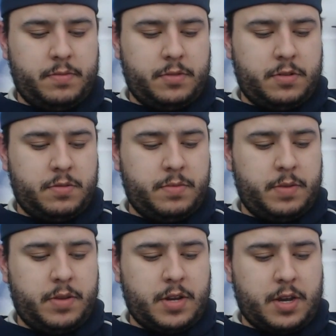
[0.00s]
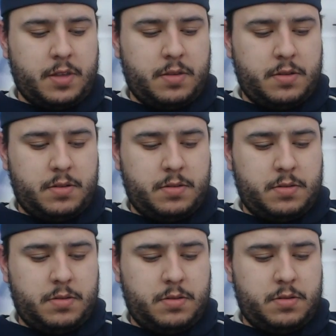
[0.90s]
well, maybe not.
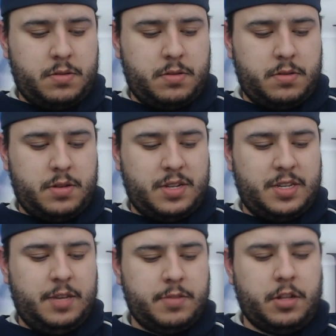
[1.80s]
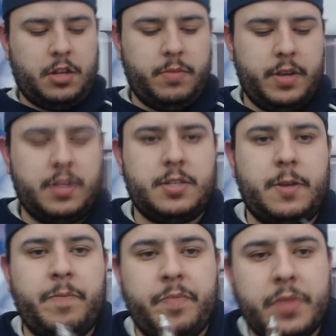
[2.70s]
It seems a little bit, let's see.